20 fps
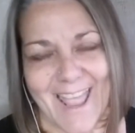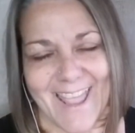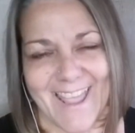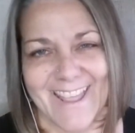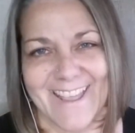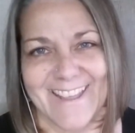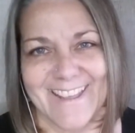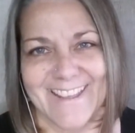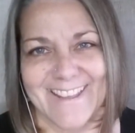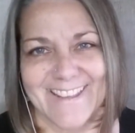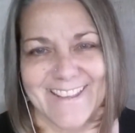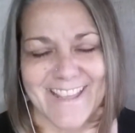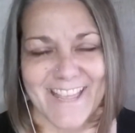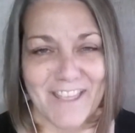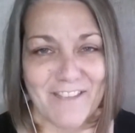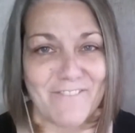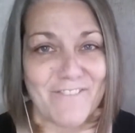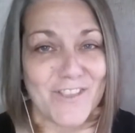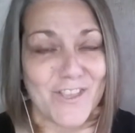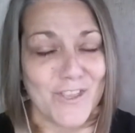Hey,
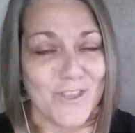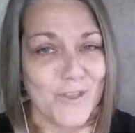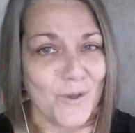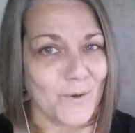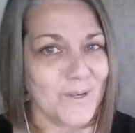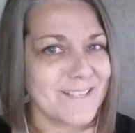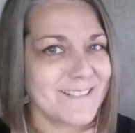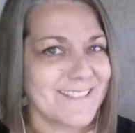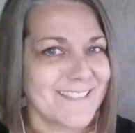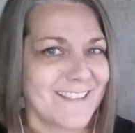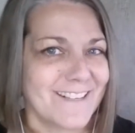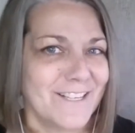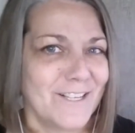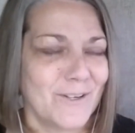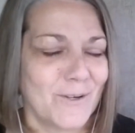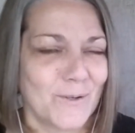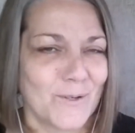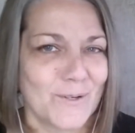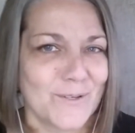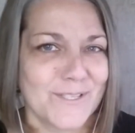if you're setting
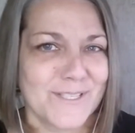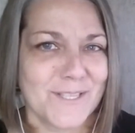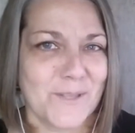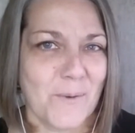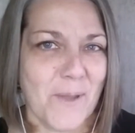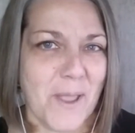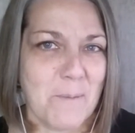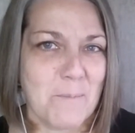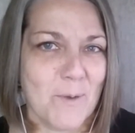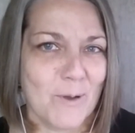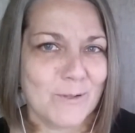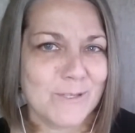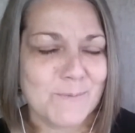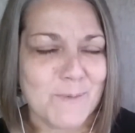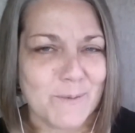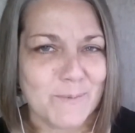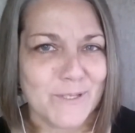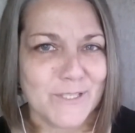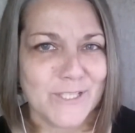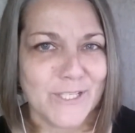goals the way most
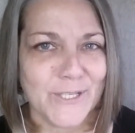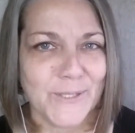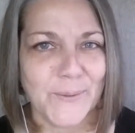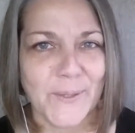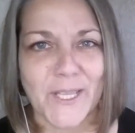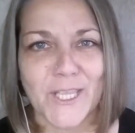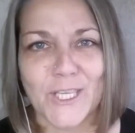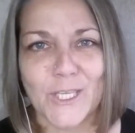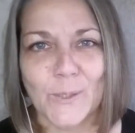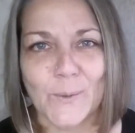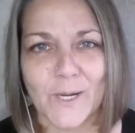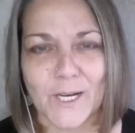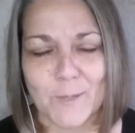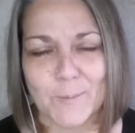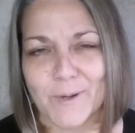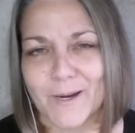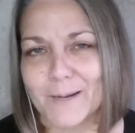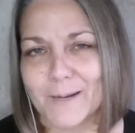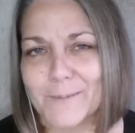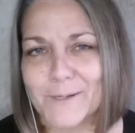people do, you are
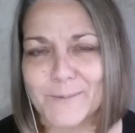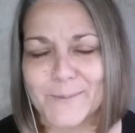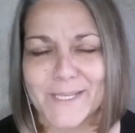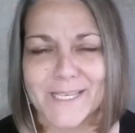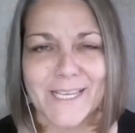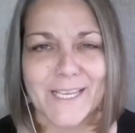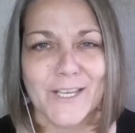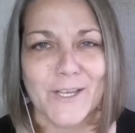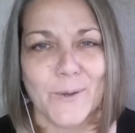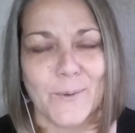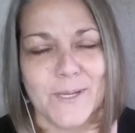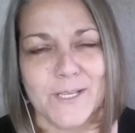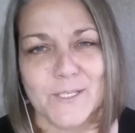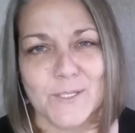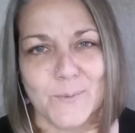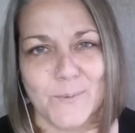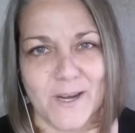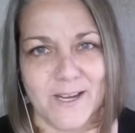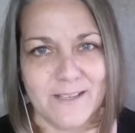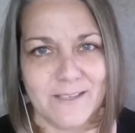probably going to
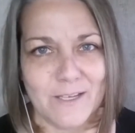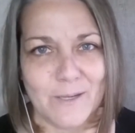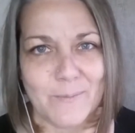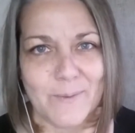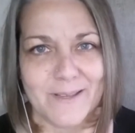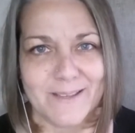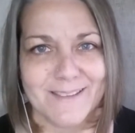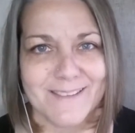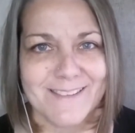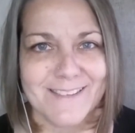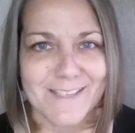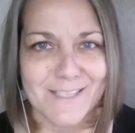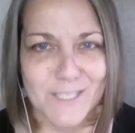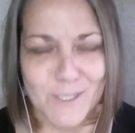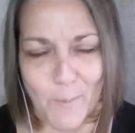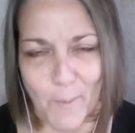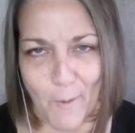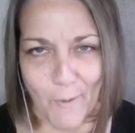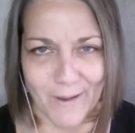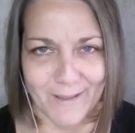wind up
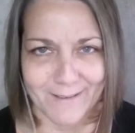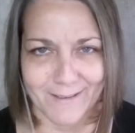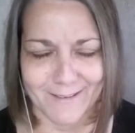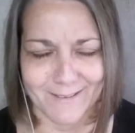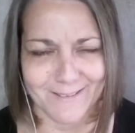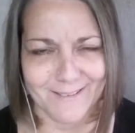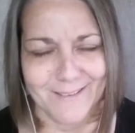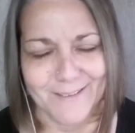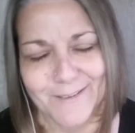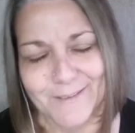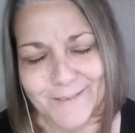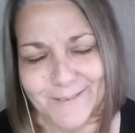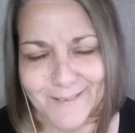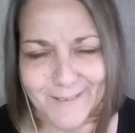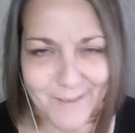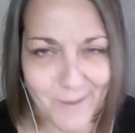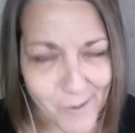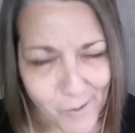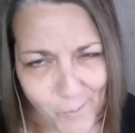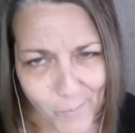disappointed.
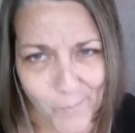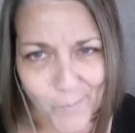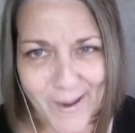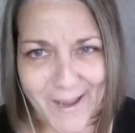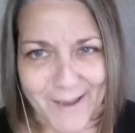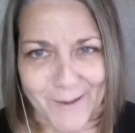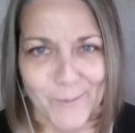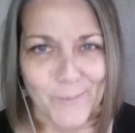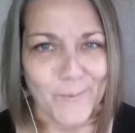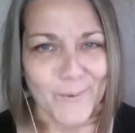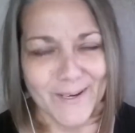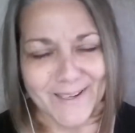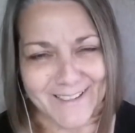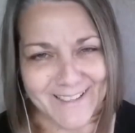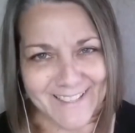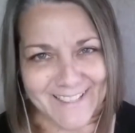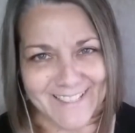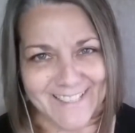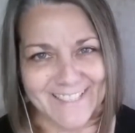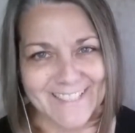Wait,
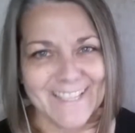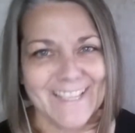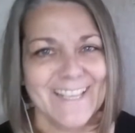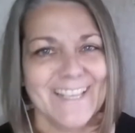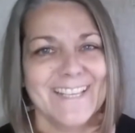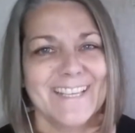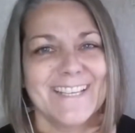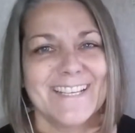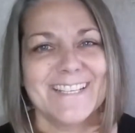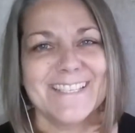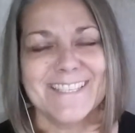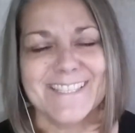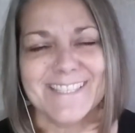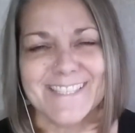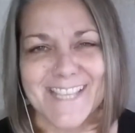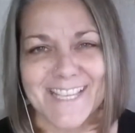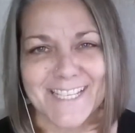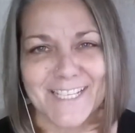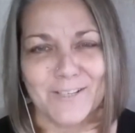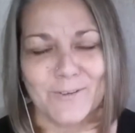what? Isn't
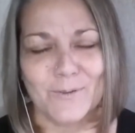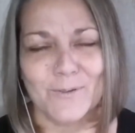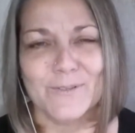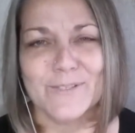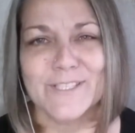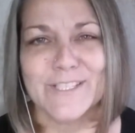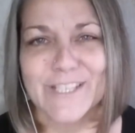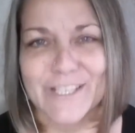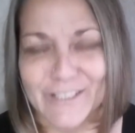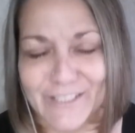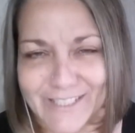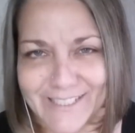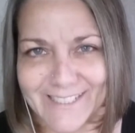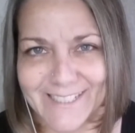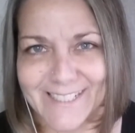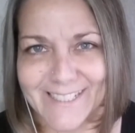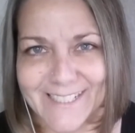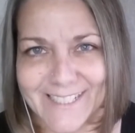setting goals good?